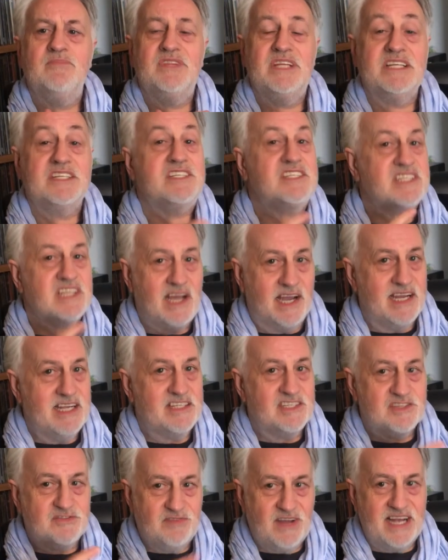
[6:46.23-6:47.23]
There's
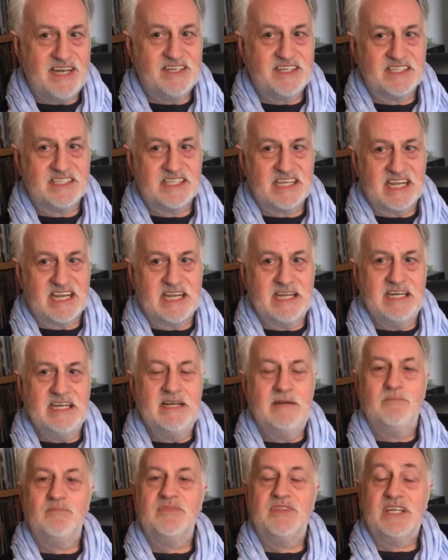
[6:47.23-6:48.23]
science fantasy.
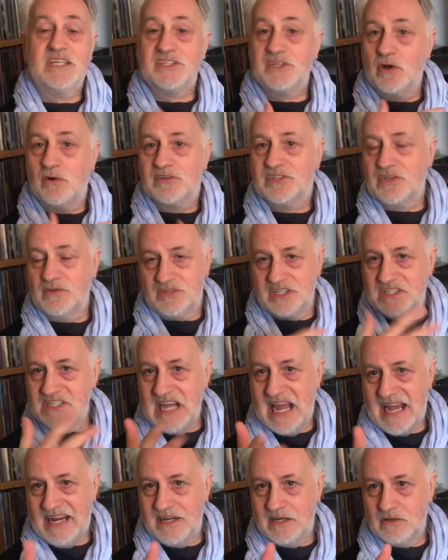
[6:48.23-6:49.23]
There's also the
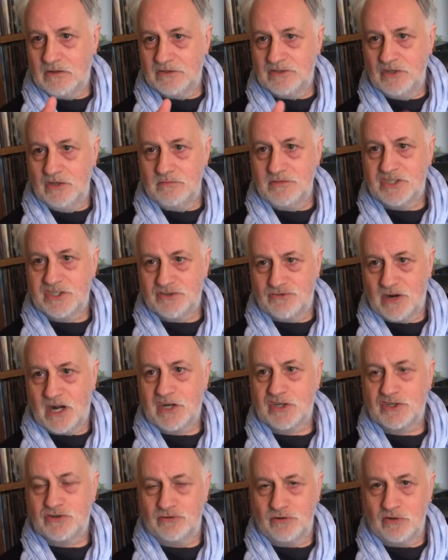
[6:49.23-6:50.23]
technical term
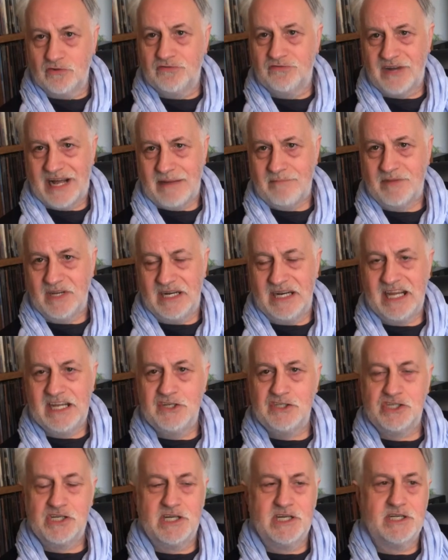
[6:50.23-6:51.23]
structural
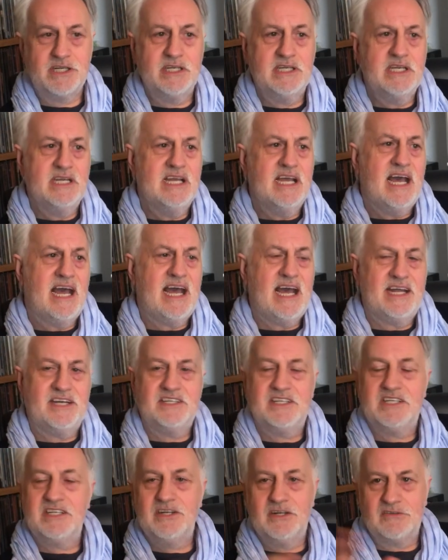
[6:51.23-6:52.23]
fabulation.
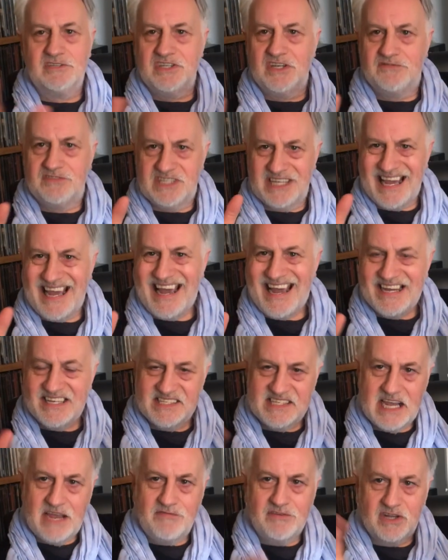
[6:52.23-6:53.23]
And you know, so if you say
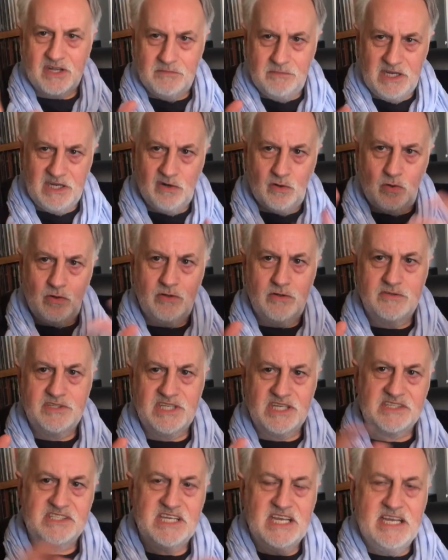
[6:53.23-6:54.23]
SF, it can mean all those
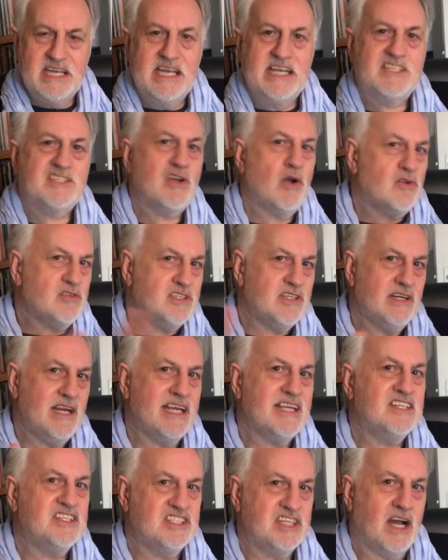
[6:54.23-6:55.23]
things. It's also
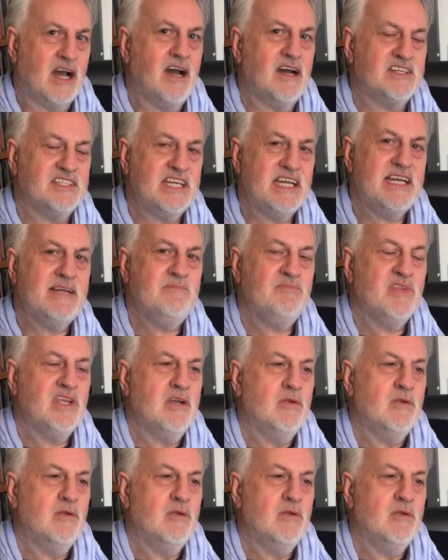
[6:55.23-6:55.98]
like Dada.